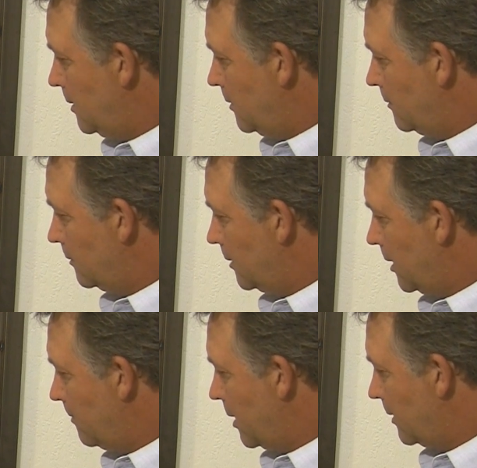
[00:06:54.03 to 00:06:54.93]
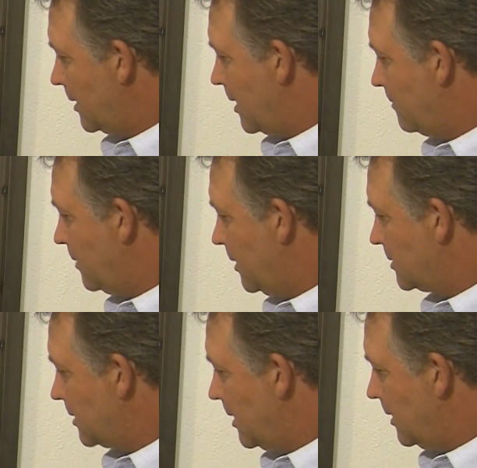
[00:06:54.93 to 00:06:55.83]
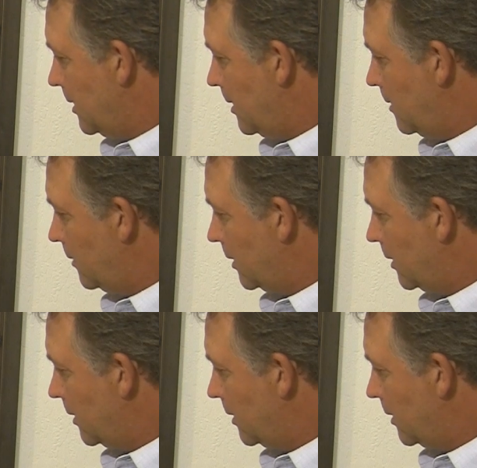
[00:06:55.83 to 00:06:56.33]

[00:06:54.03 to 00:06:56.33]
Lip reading: We're right about 9 psi now.